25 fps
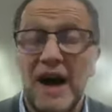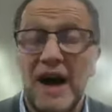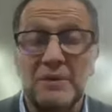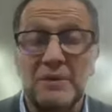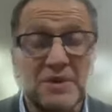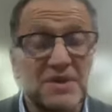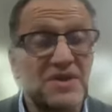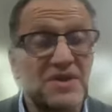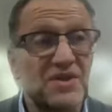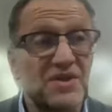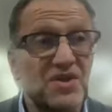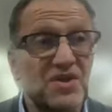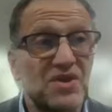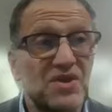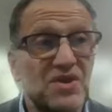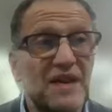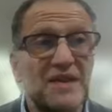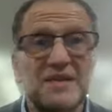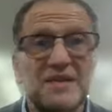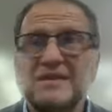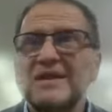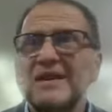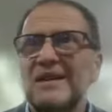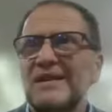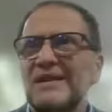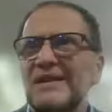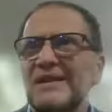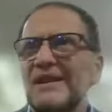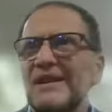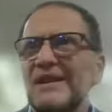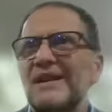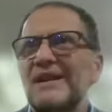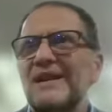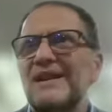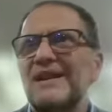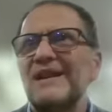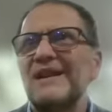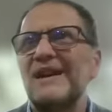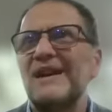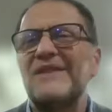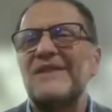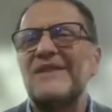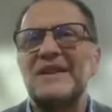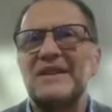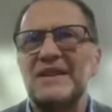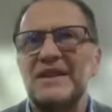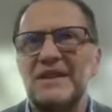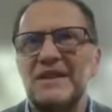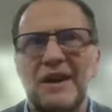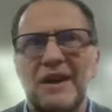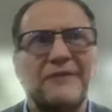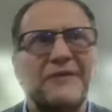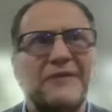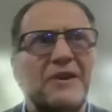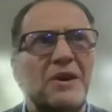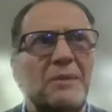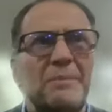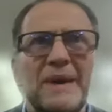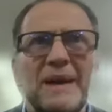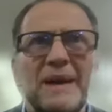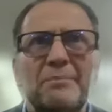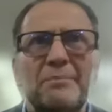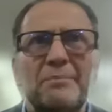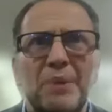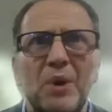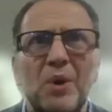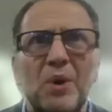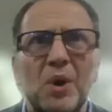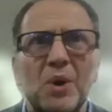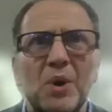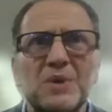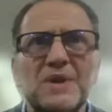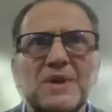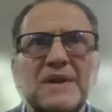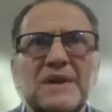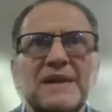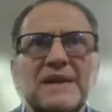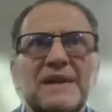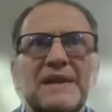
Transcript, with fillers: I would suggest, I've had enough, are a bit bored.